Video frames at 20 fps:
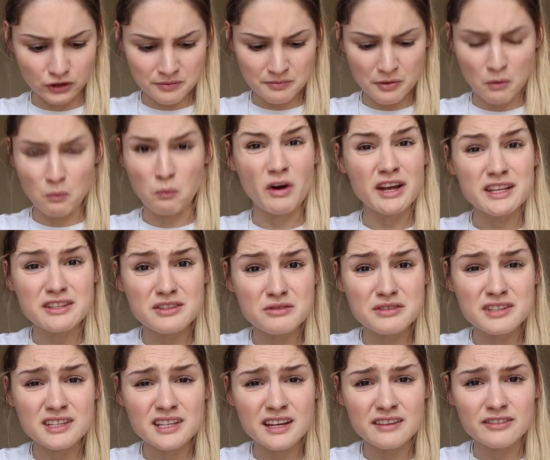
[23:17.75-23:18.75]
You can put
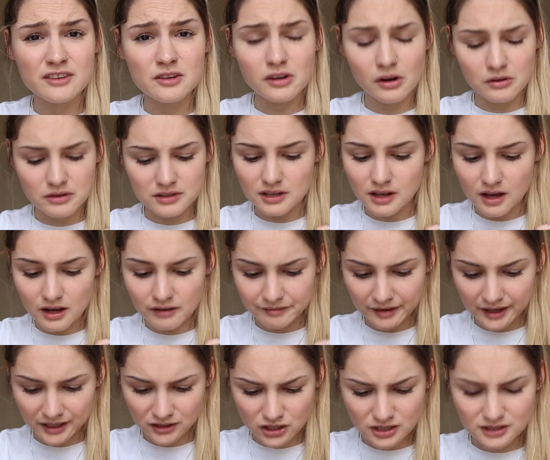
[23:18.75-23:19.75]
wetsuits in it if you go
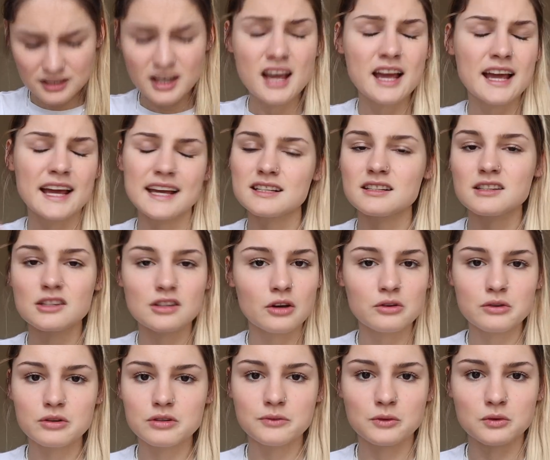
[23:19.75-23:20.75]
surfing. Just, it's so
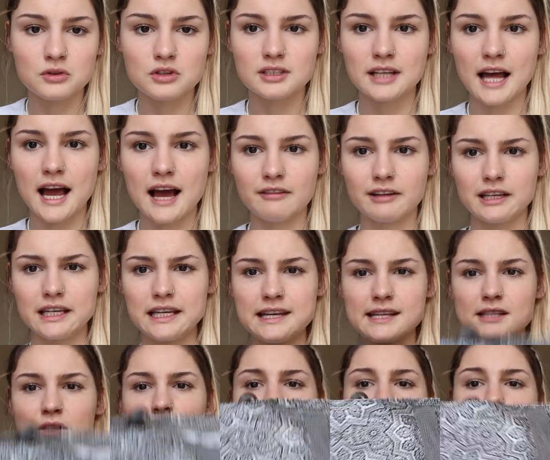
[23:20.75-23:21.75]
useful just to have at
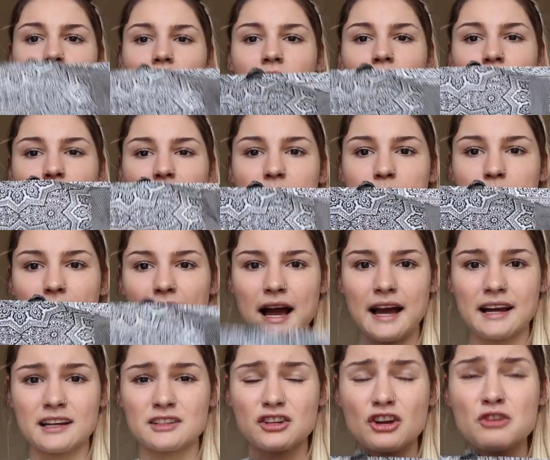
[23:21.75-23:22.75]
least one big
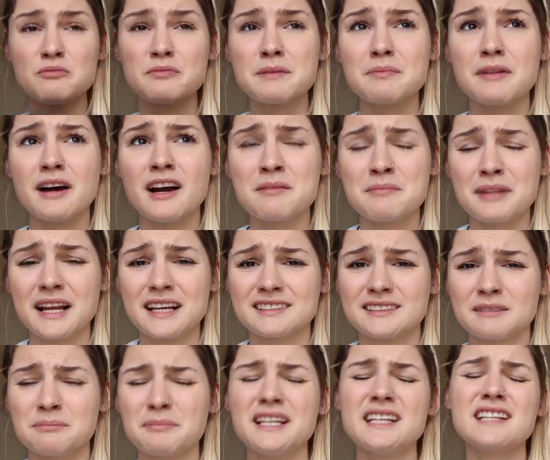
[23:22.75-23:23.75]
bag. Don't be buying
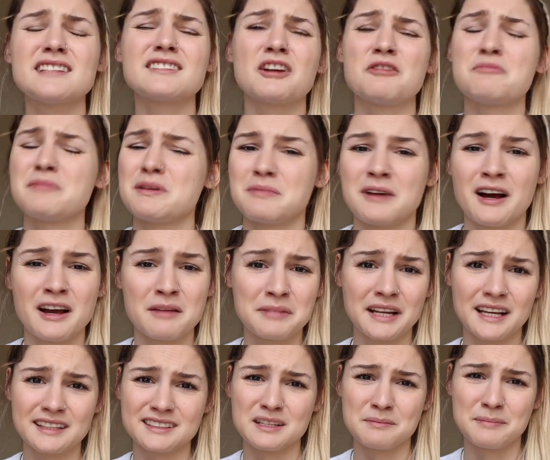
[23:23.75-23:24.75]
plastic. Please don't be buying
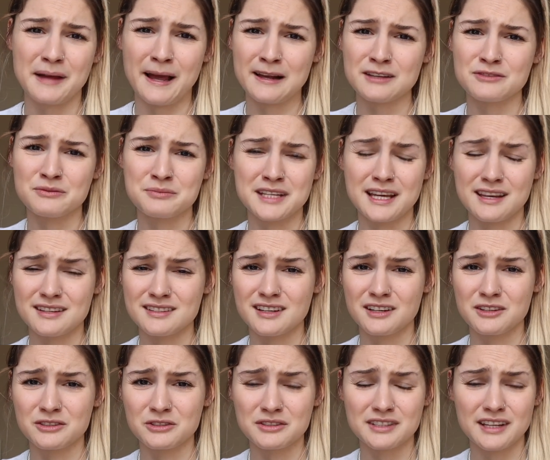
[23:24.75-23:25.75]
plastic bags from
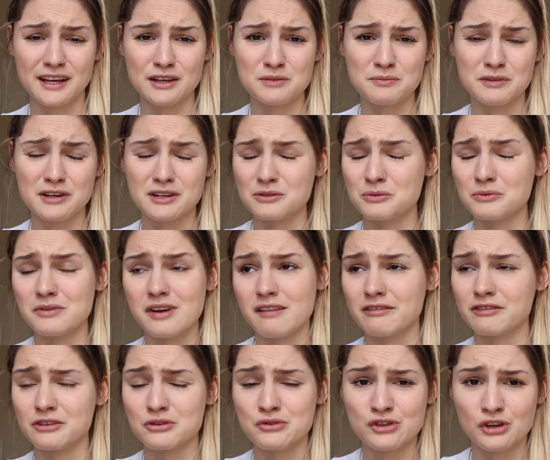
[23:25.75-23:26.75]
Tesco's or Sainsbury's or
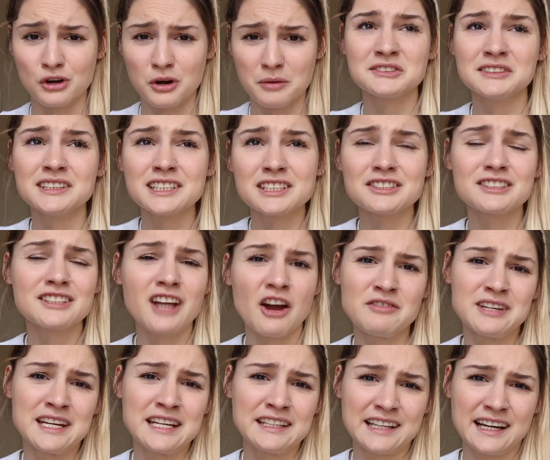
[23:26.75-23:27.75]
wherever you shop. We just
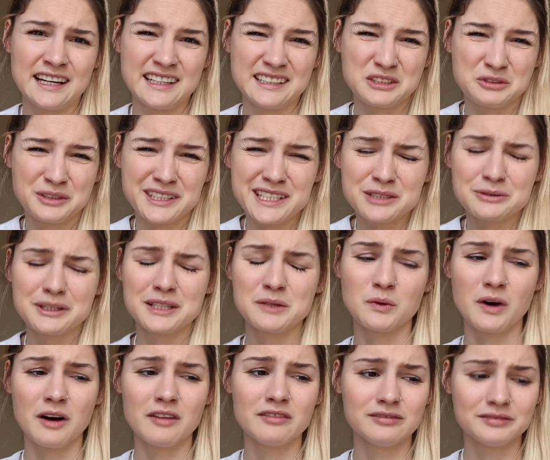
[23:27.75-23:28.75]
don't need that. It's
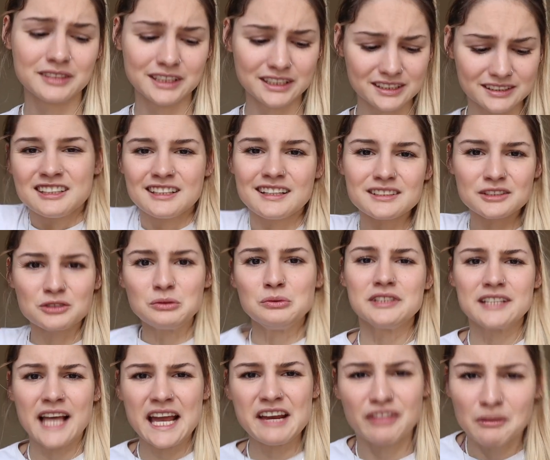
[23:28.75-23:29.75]
2021. Let's all
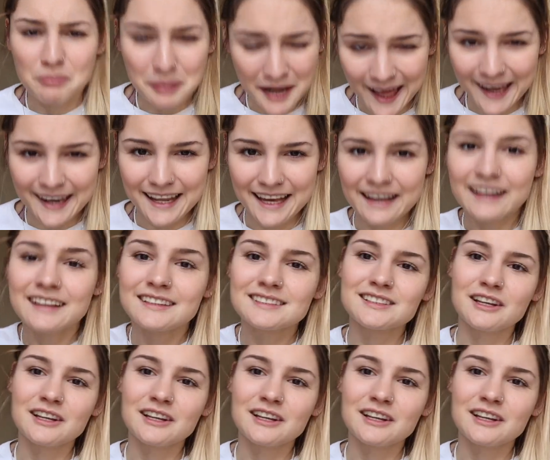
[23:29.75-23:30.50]
save the planet.